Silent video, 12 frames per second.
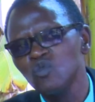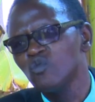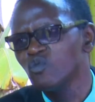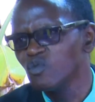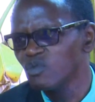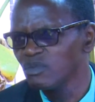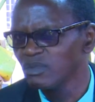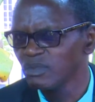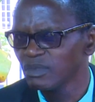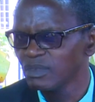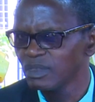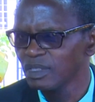they
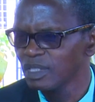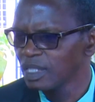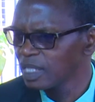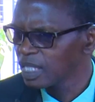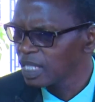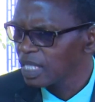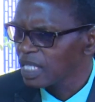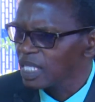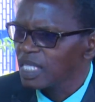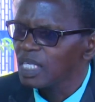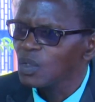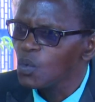only tell me,
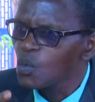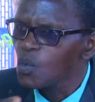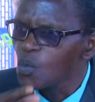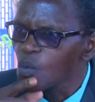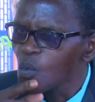sign this,